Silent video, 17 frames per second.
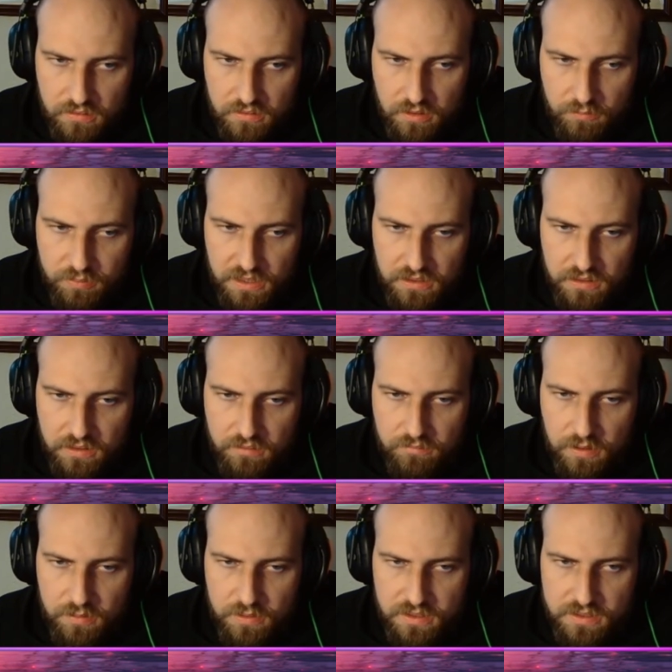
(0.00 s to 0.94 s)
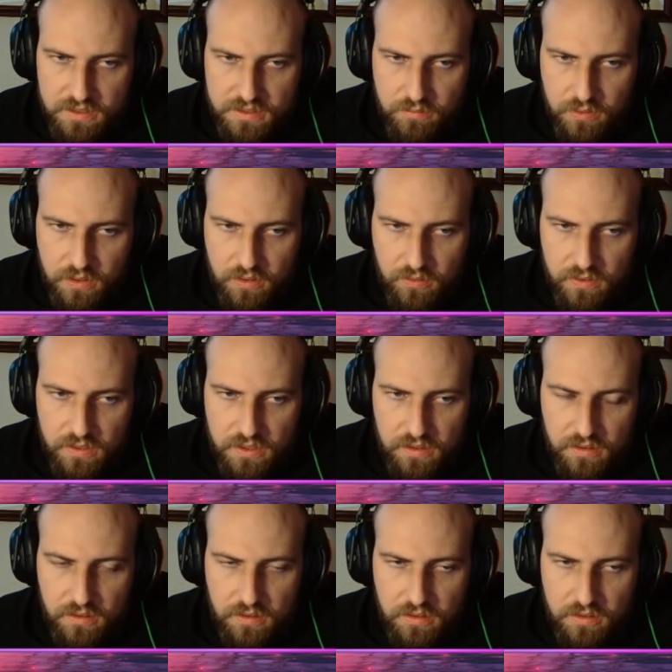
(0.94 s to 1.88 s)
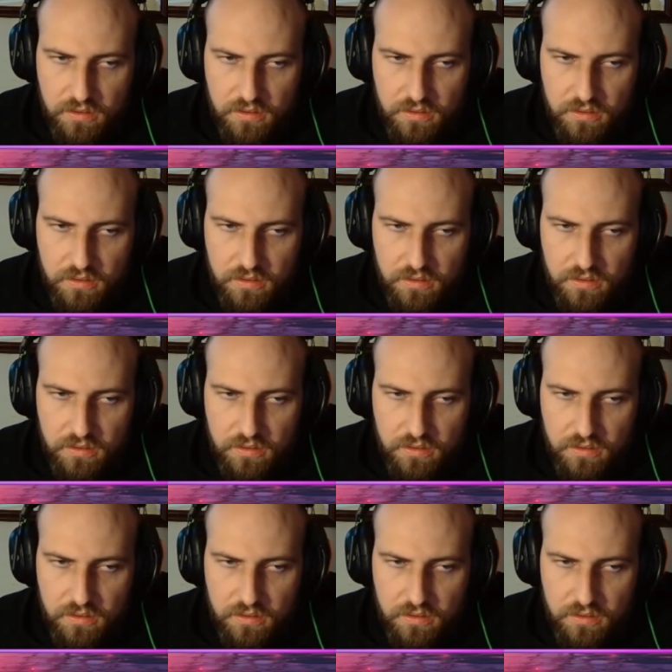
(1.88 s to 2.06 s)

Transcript: appealing. Maybe it's because I want to go here.